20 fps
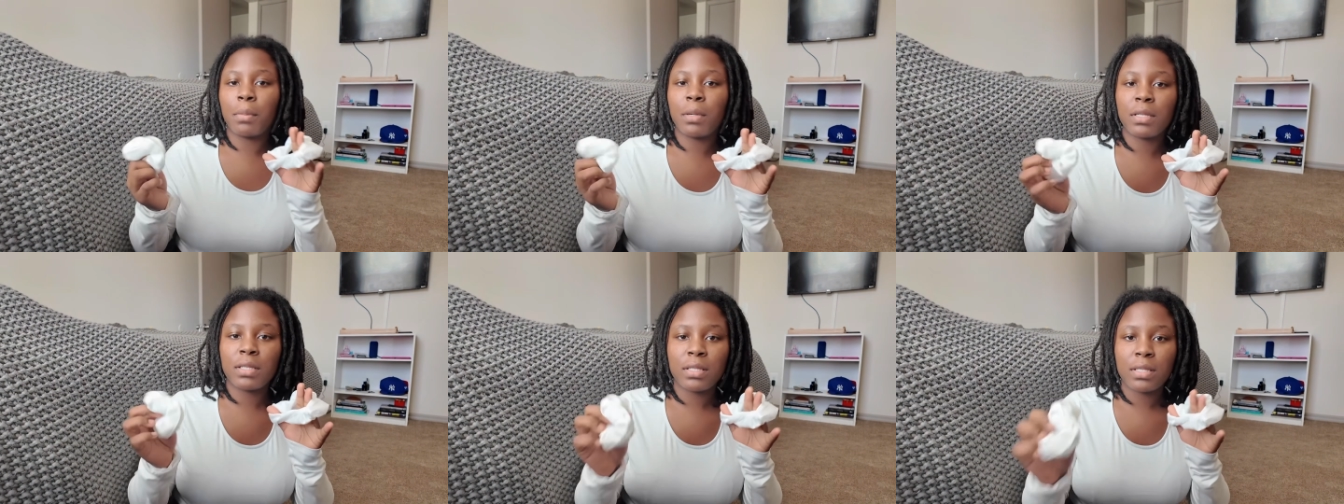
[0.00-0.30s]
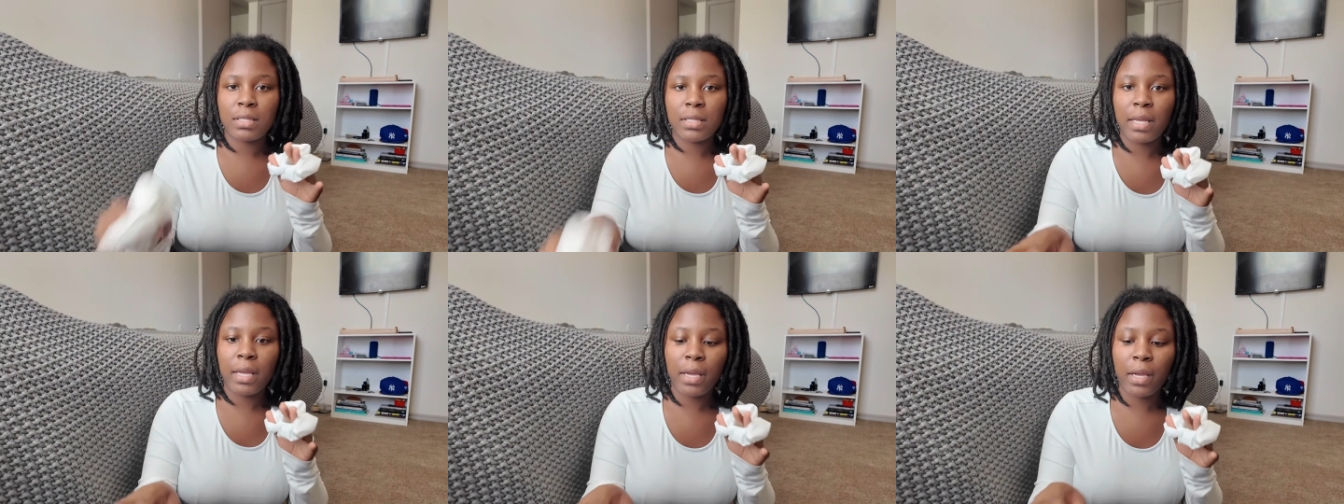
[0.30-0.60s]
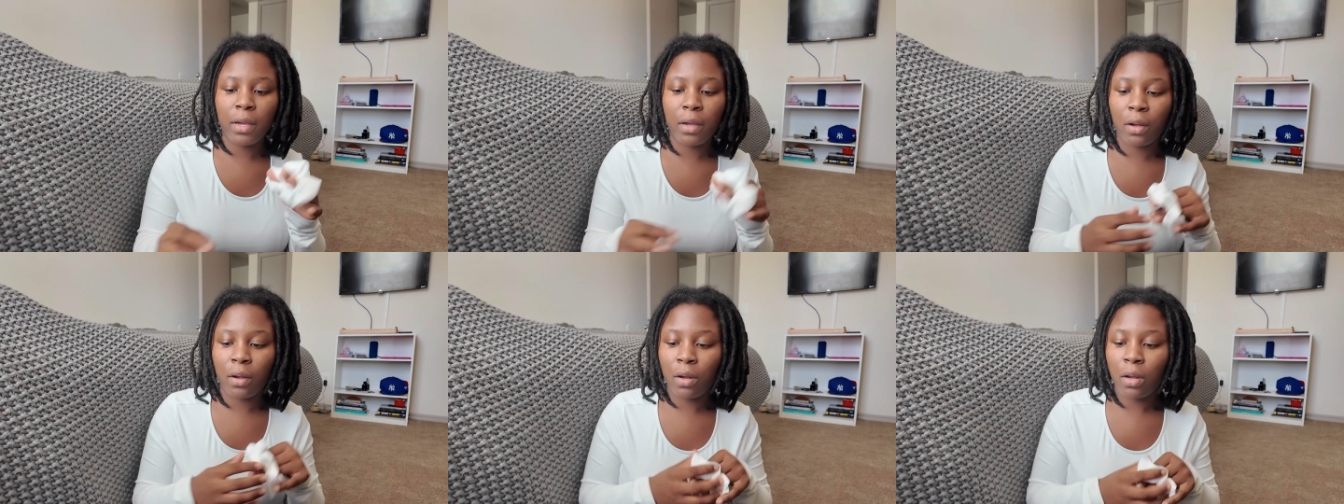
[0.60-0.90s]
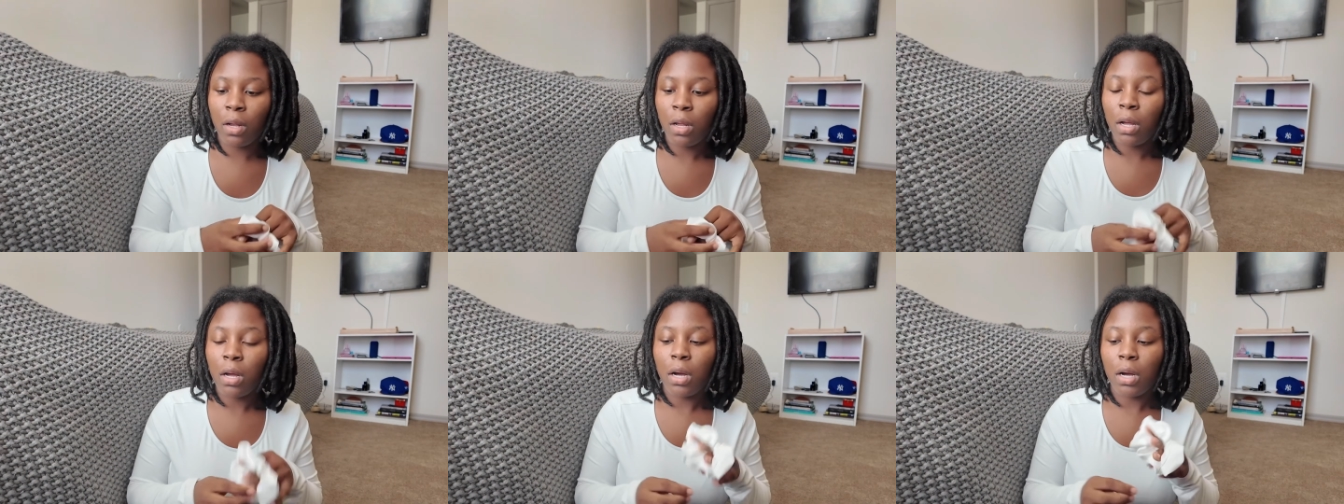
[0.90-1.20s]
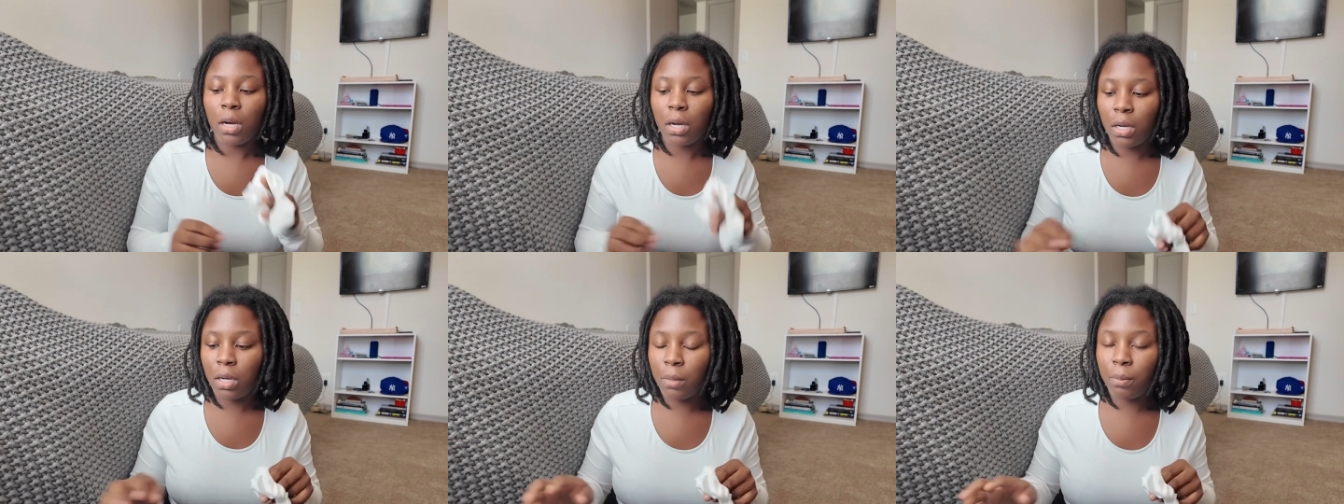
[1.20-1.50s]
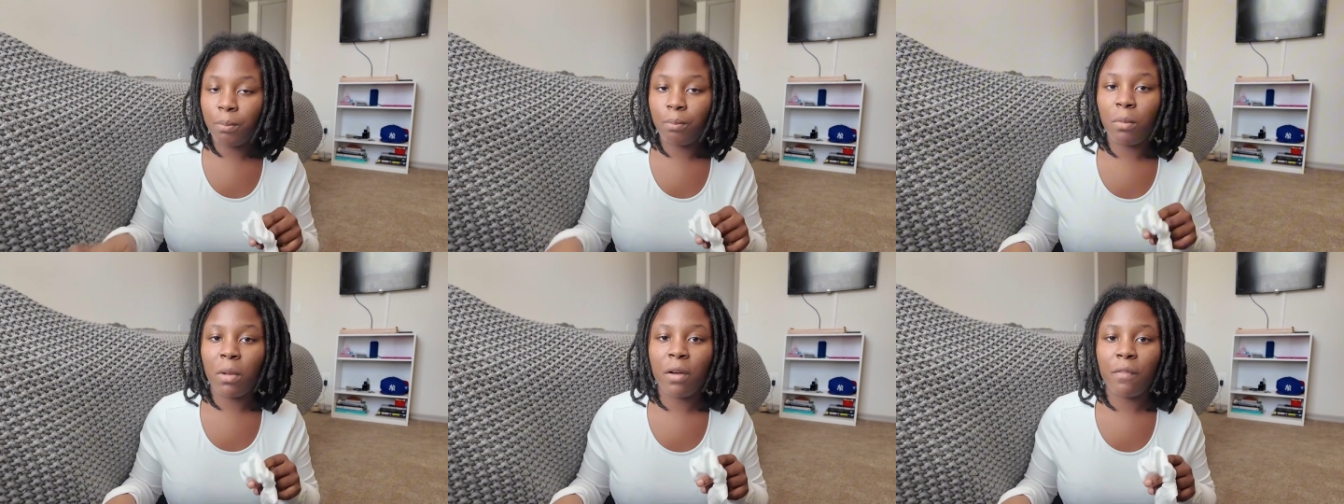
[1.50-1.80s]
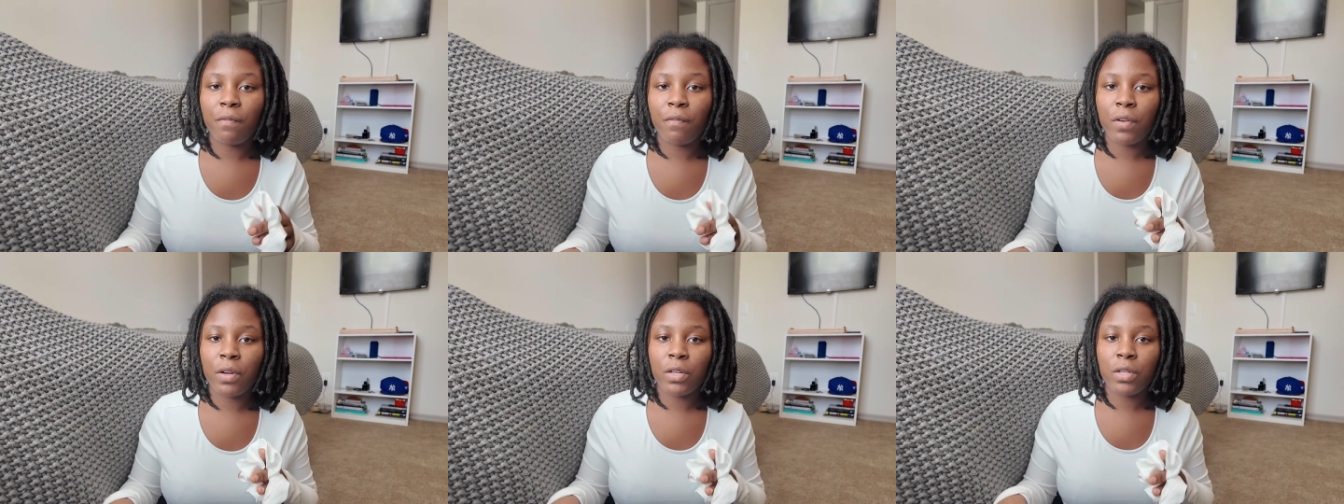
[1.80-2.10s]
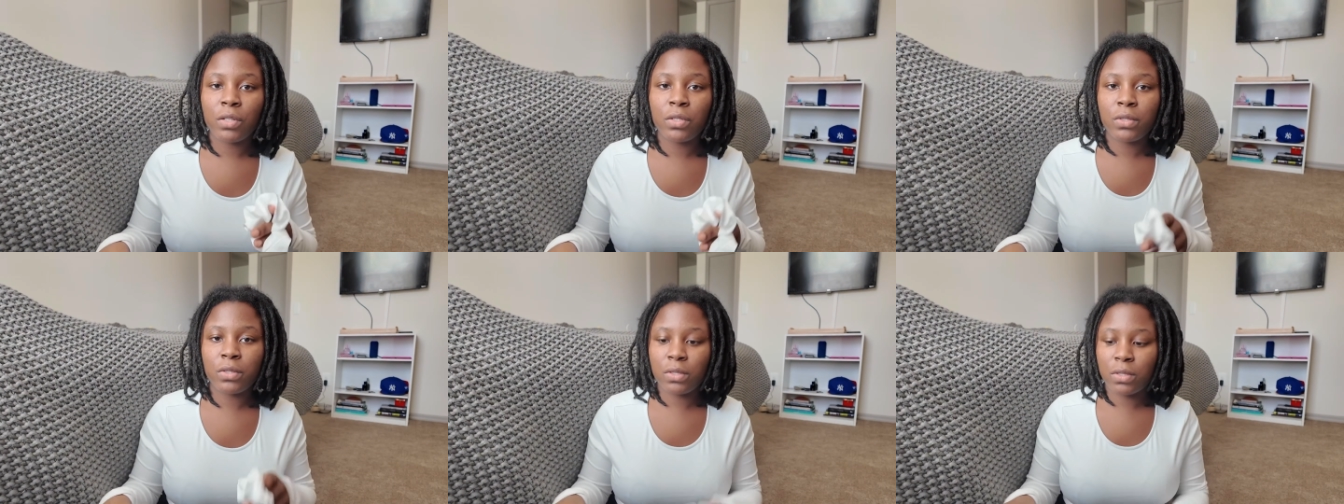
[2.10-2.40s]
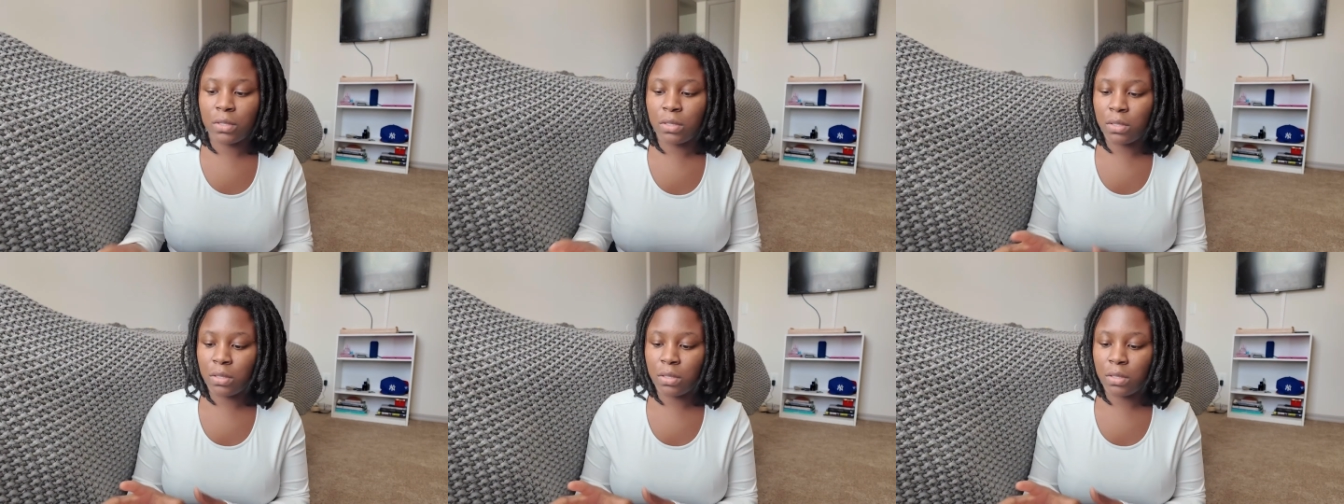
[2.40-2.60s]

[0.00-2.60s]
put this hair up. My first